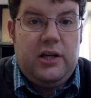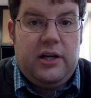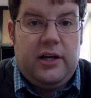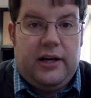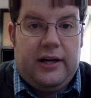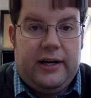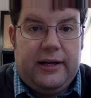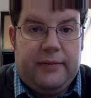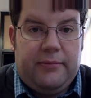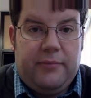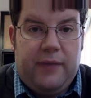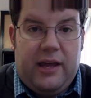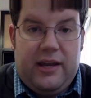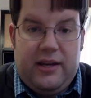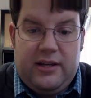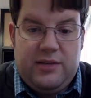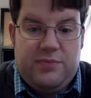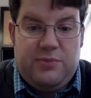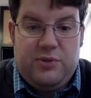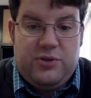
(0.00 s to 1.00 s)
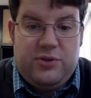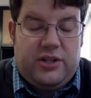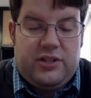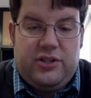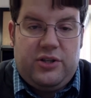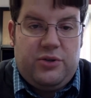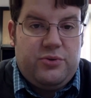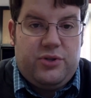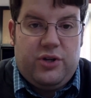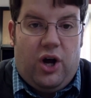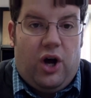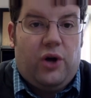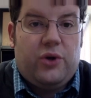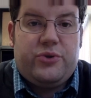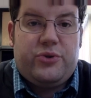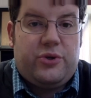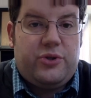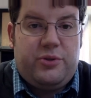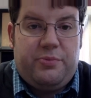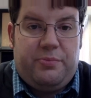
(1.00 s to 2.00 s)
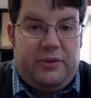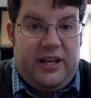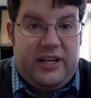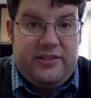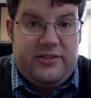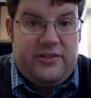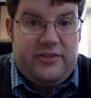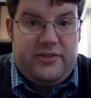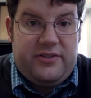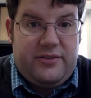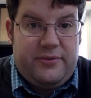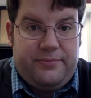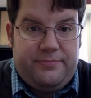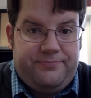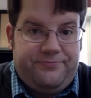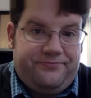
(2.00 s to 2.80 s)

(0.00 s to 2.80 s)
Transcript: Um, and his music's used in all sorts of places.